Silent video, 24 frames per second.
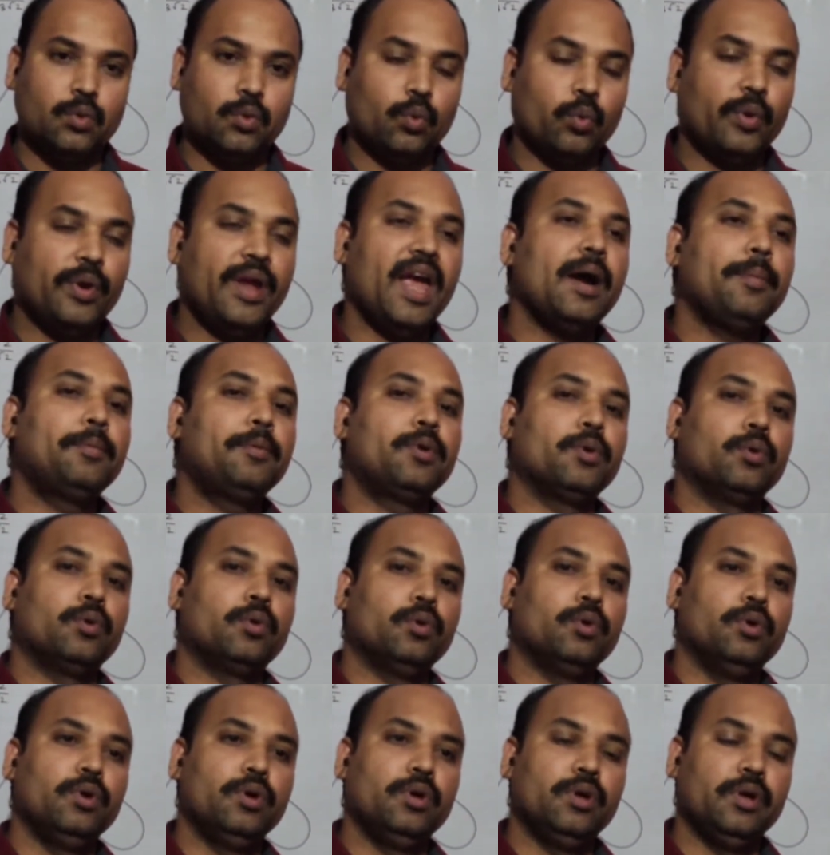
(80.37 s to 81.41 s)
we have to
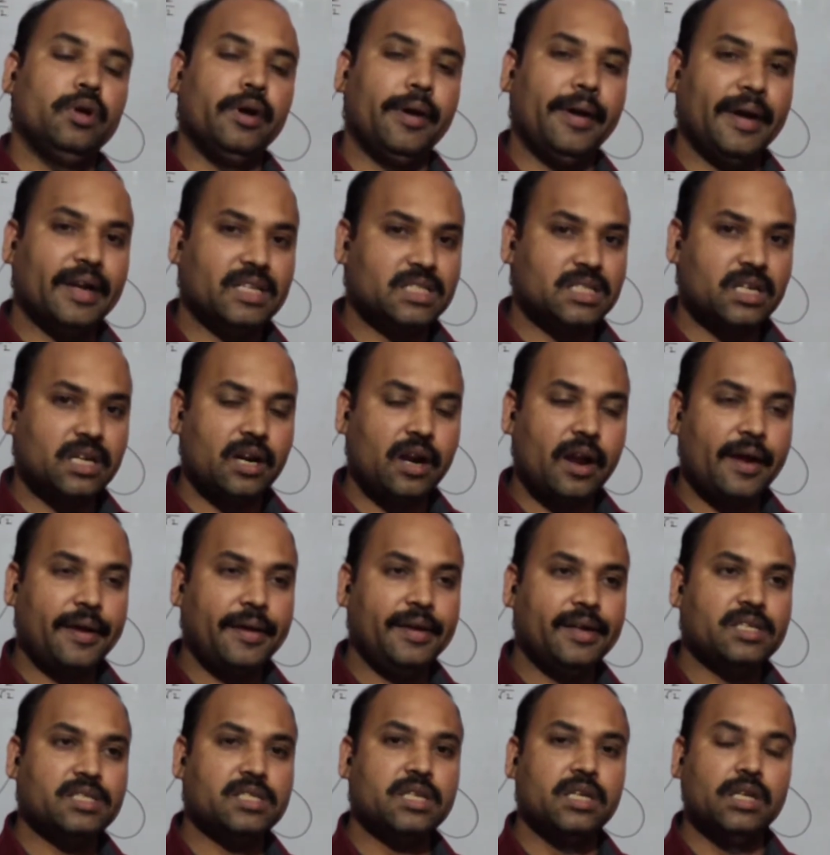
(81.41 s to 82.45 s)

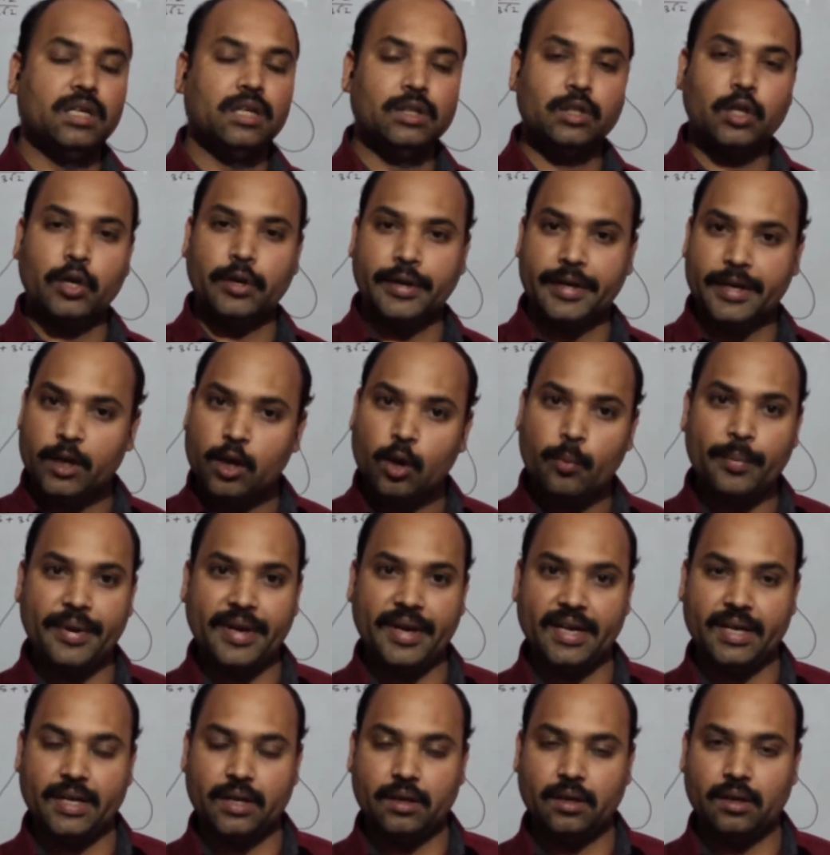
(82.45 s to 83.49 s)
rationalize the
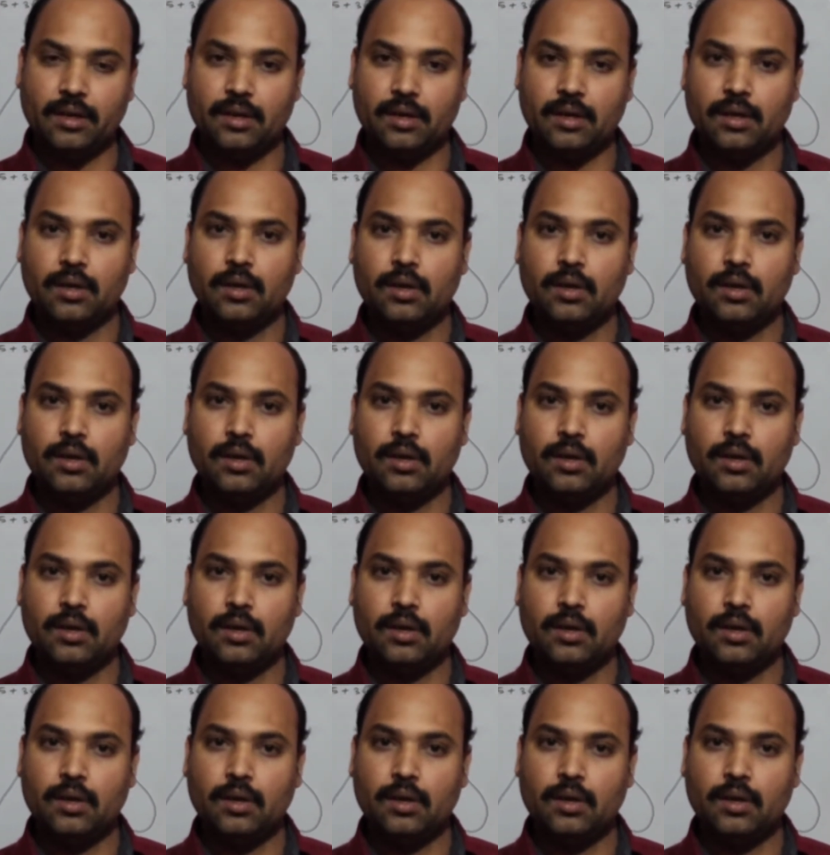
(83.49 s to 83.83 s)
denominator